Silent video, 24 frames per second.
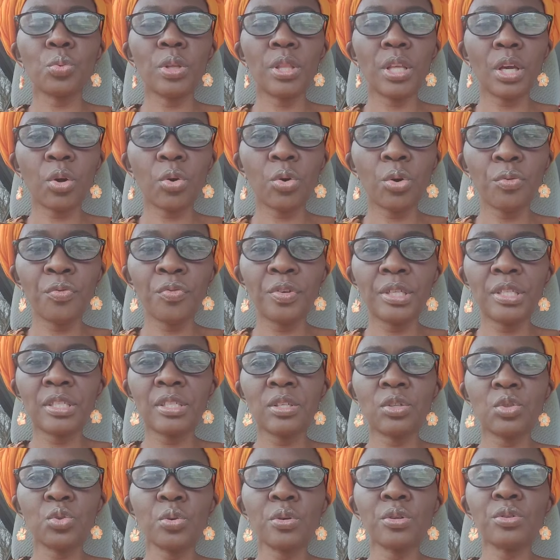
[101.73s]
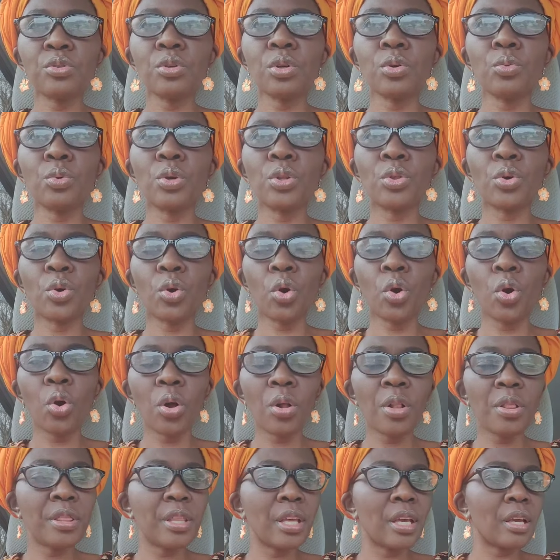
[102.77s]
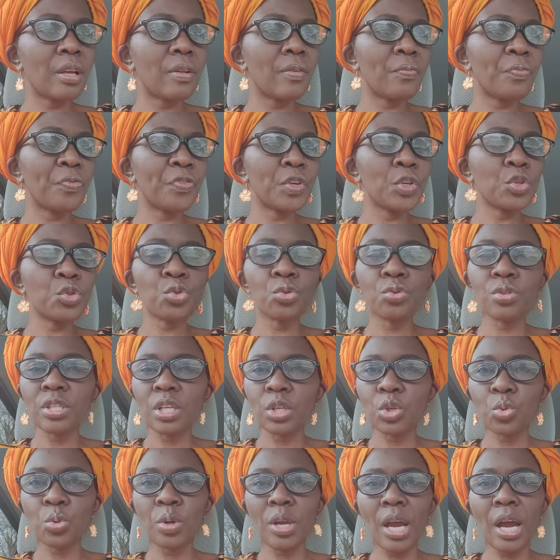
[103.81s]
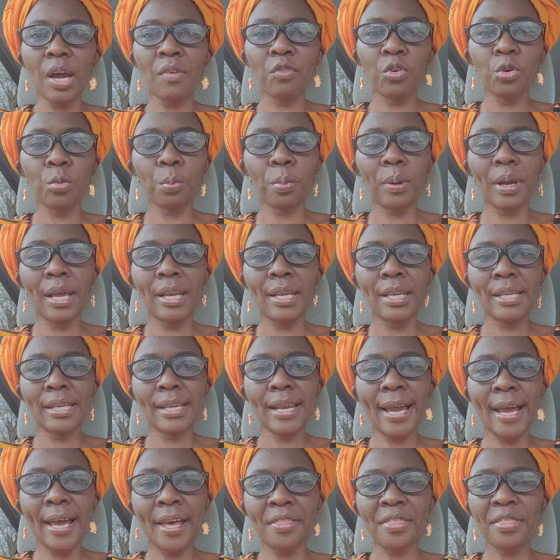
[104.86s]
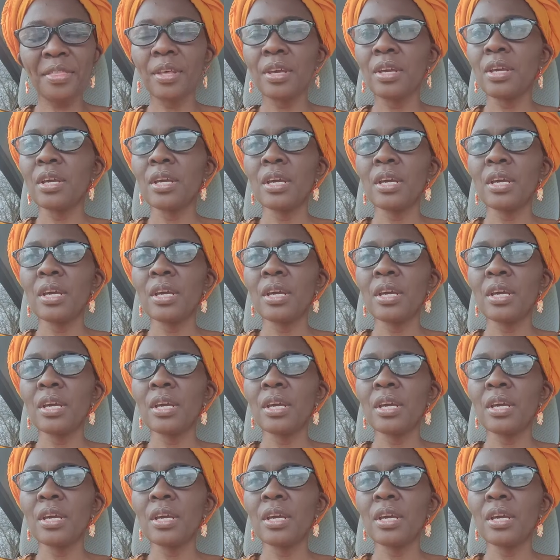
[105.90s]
with the COVID situation, with all the issues that we have on planet Earth,